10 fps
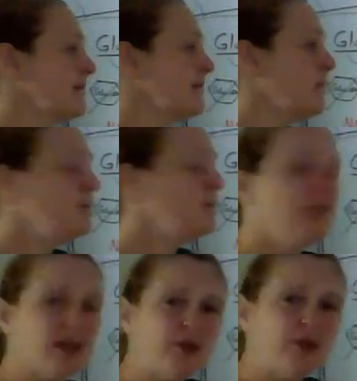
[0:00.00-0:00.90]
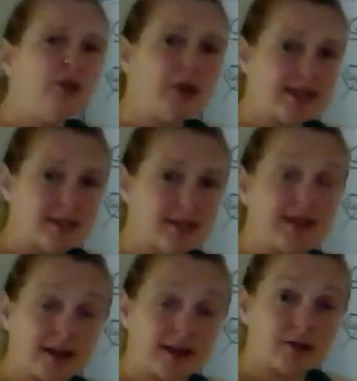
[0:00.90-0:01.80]
We'll only get a few ATP
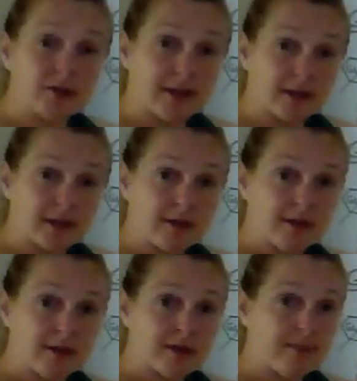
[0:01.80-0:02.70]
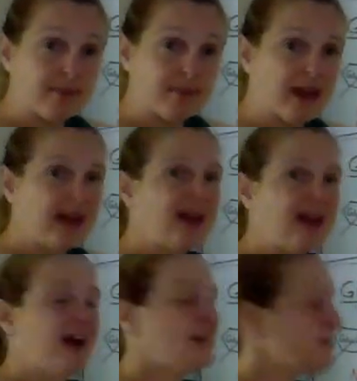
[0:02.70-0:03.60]
energy molecules.
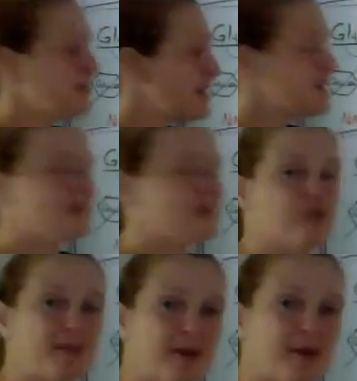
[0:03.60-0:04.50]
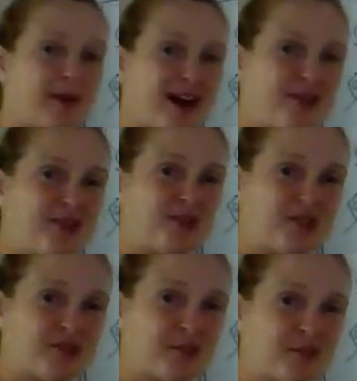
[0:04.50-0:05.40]
On the process of stripping away hydrogen,
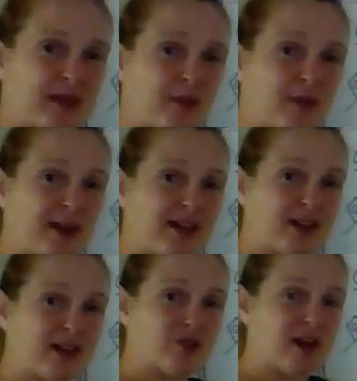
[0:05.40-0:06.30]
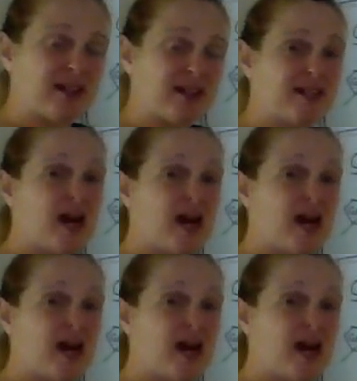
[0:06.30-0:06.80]
stripping away electrons,